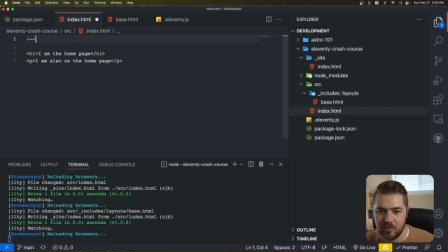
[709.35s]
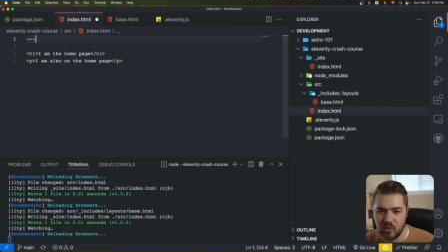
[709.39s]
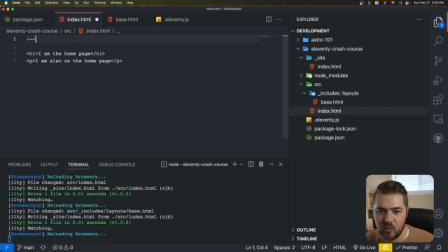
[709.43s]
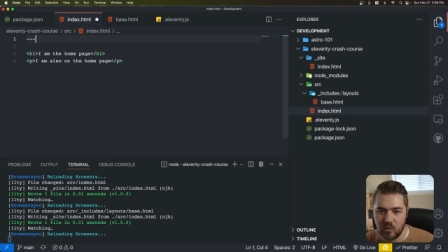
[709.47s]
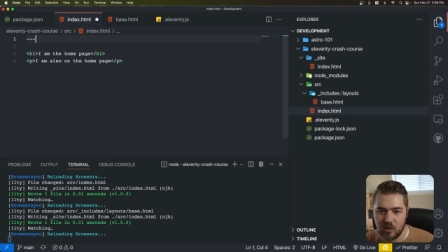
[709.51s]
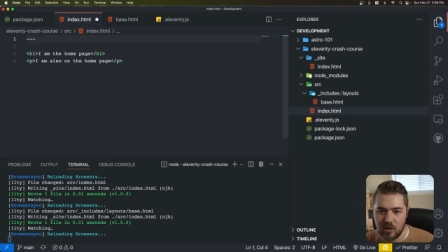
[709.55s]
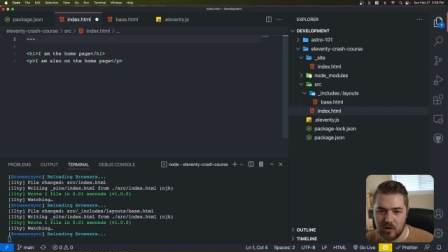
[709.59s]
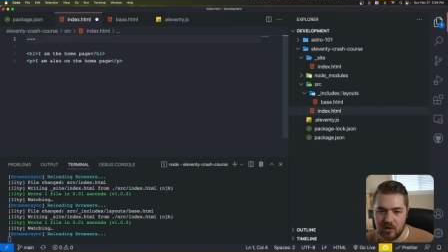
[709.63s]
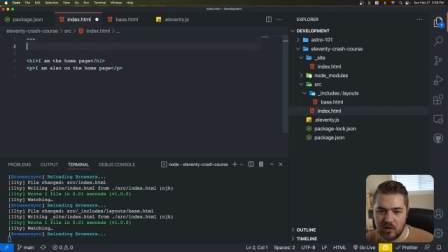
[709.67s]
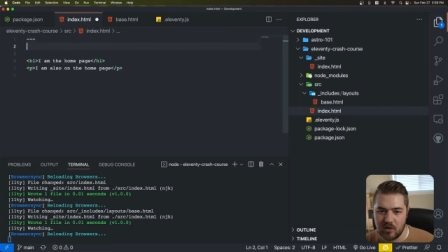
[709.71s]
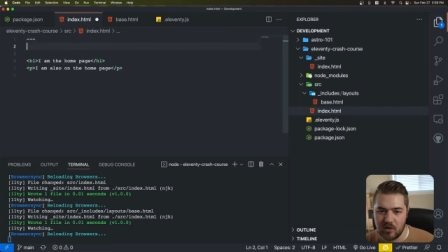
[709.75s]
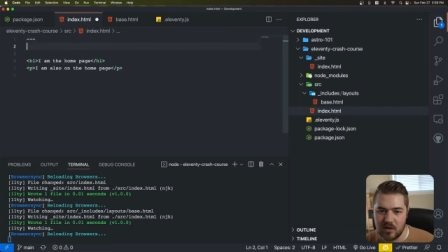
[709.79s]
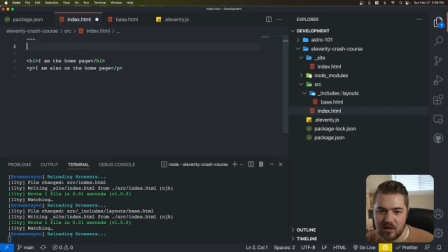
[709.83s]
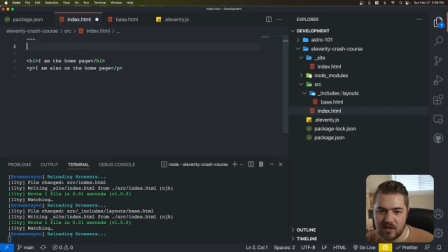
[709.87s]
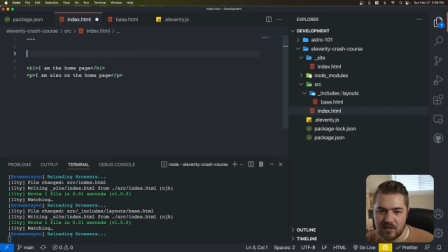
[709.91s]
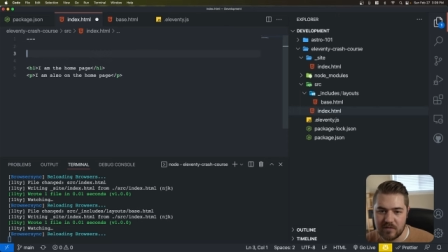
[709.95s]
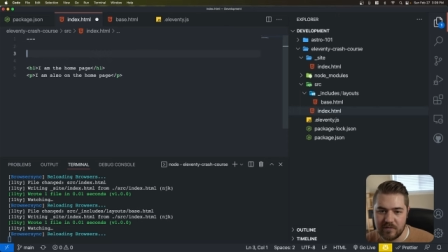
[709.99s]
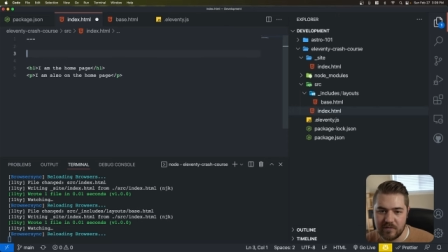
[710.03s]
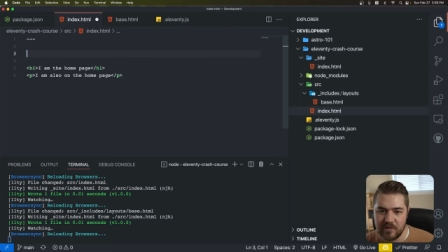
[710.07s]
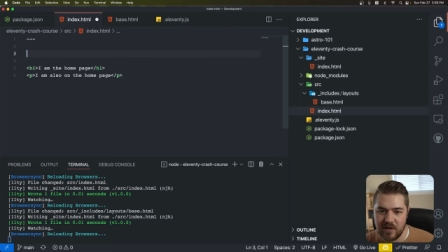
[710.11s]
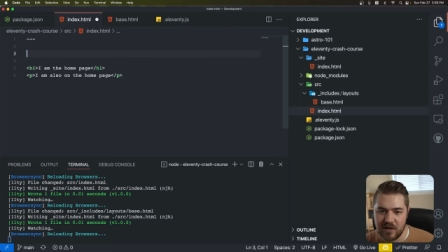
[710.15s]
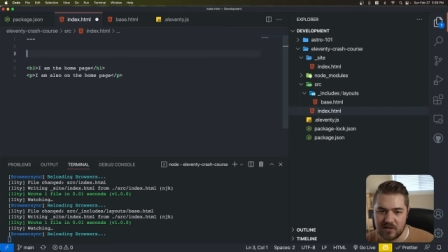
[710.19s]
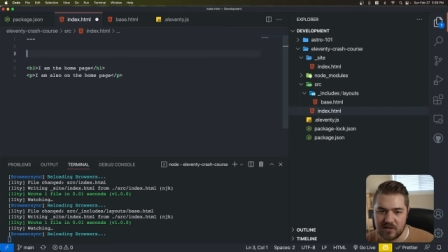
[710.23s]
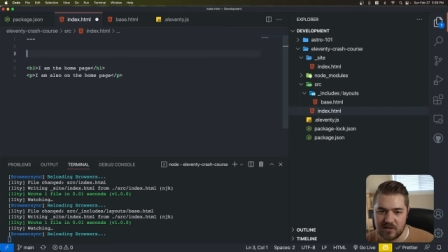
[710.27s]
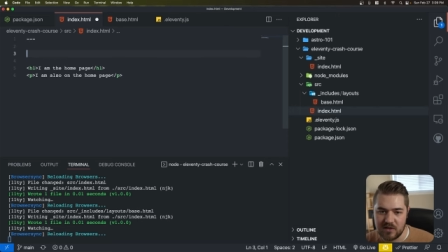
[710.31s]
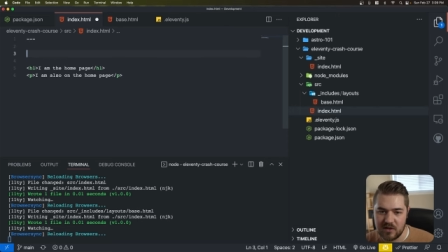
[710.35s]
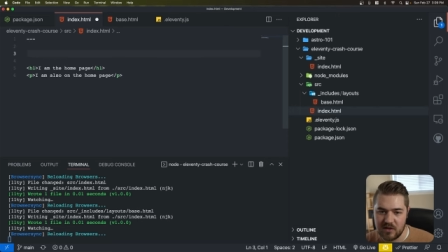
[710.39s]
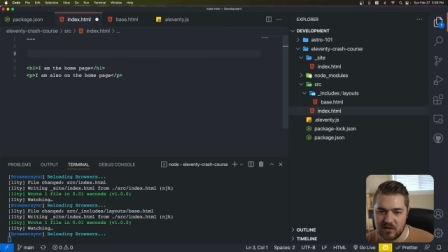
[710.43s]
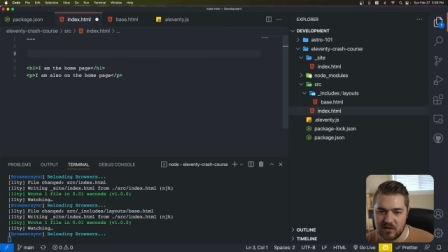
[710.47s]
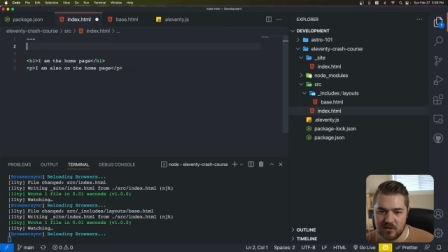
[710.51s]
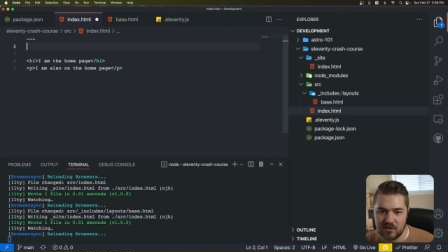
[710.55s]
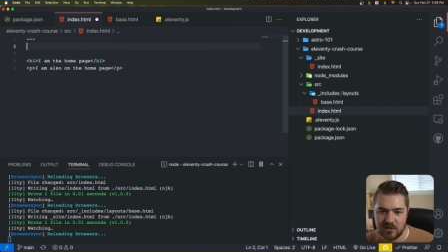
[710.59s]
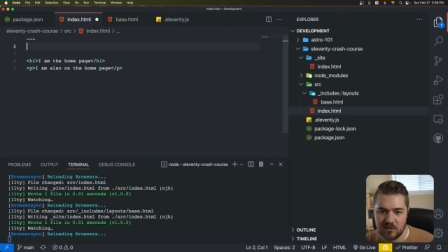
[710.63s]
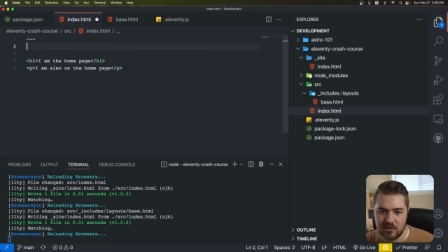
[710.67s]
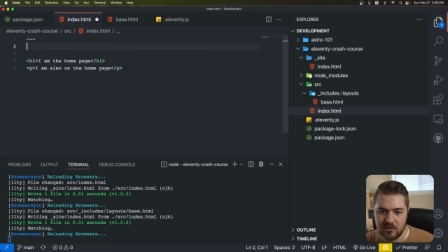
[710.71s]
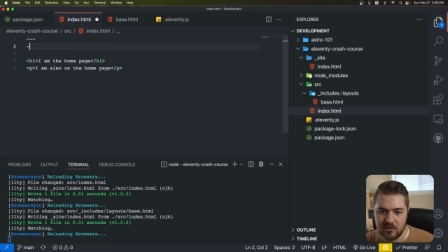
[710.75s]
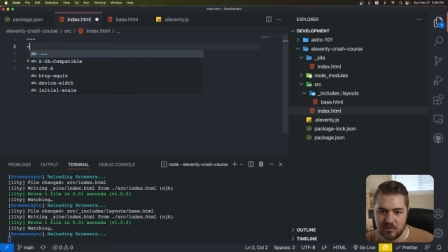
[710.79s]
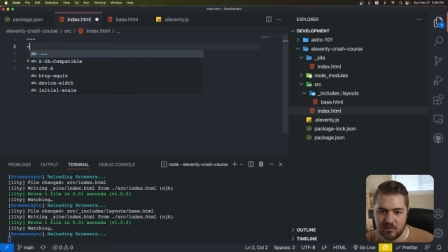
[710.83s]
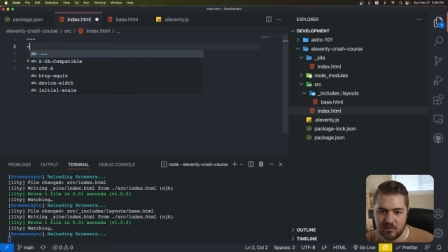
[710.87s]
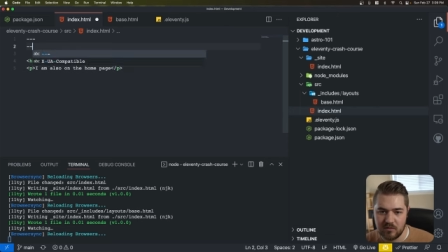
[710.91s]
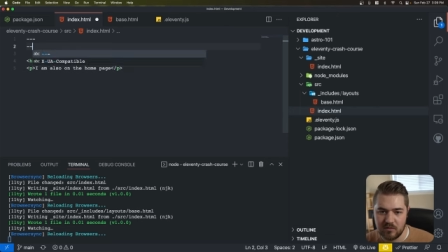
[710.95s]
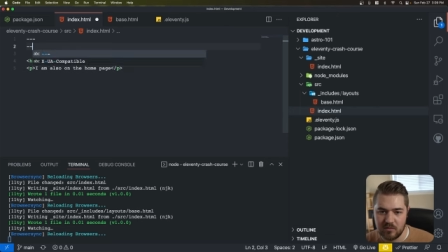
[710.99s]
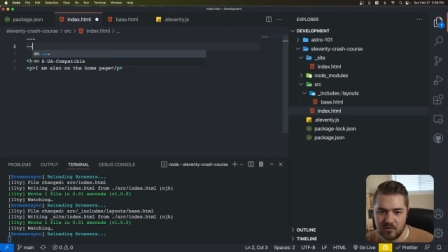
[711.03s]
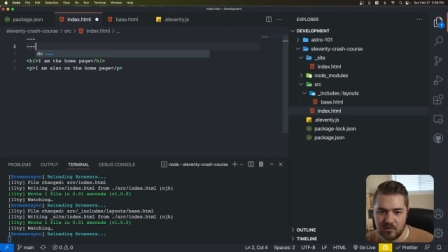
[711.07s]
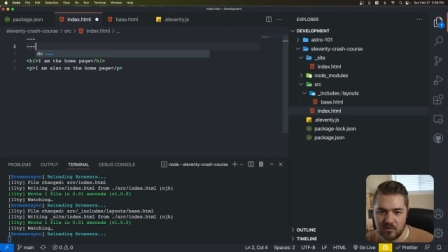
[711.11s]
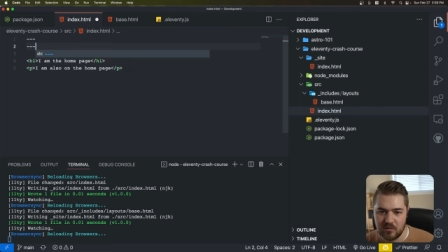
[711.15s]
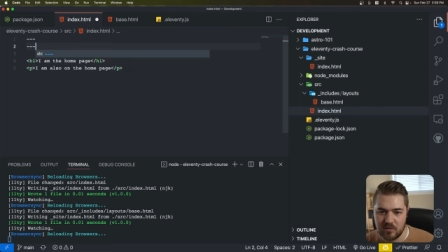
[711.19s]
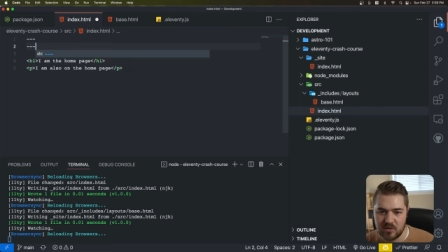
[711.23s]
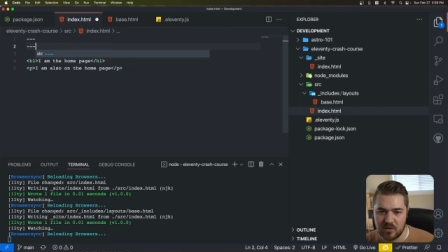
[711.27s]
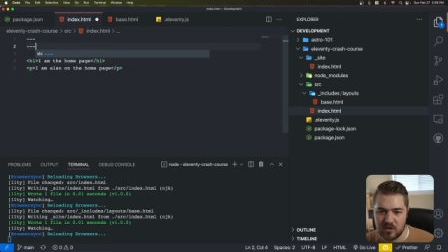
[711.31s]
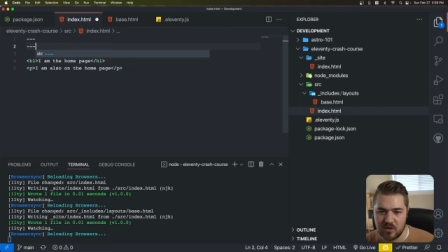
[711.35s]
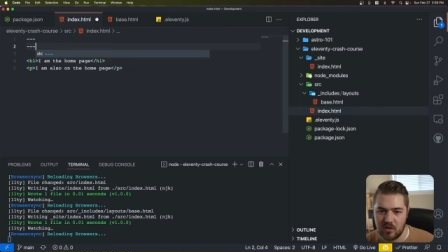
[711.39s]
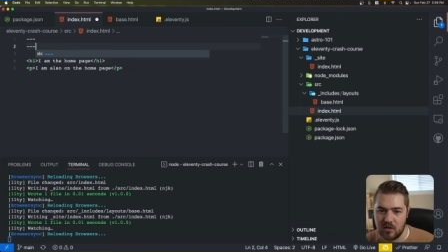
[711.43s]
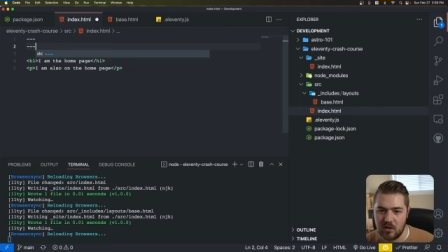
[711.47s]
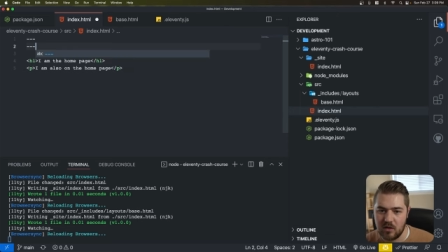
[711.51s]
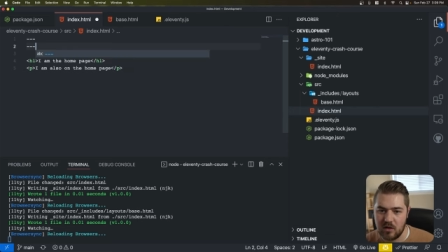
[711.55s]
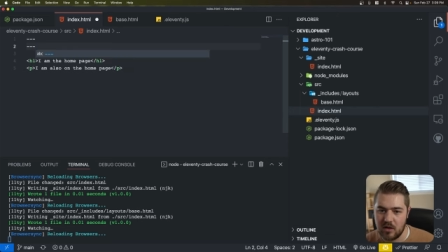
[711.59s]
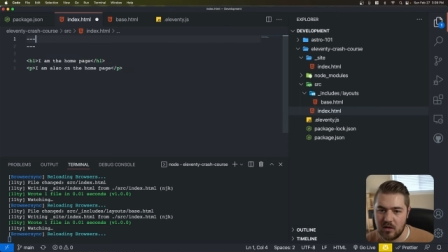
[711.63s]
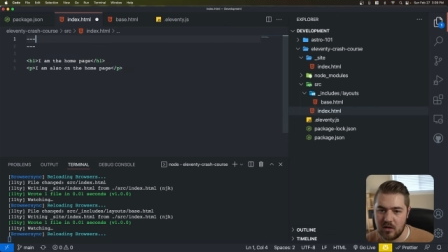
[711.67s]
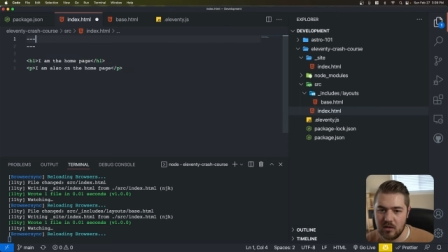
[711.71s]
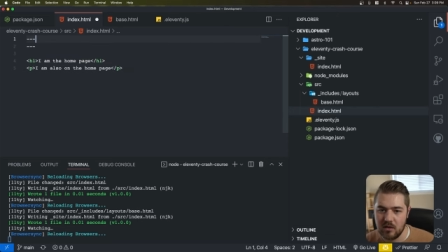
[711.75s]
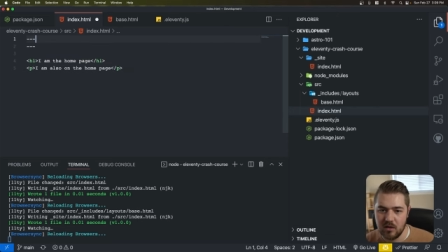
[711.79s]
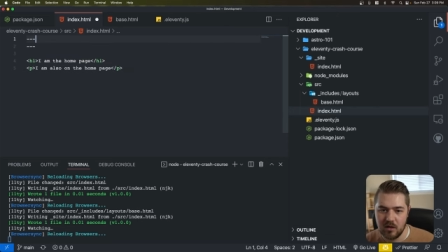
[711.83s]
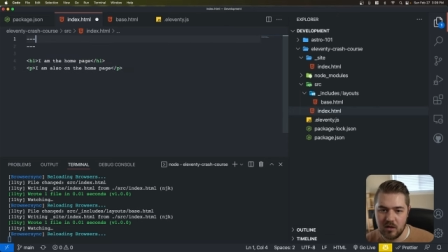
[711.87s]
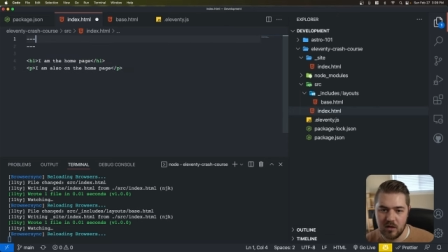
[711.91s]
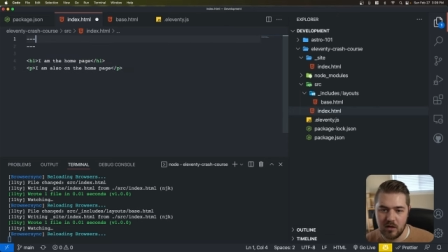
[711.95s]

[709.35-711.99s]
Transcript: We're going to do these fences. So the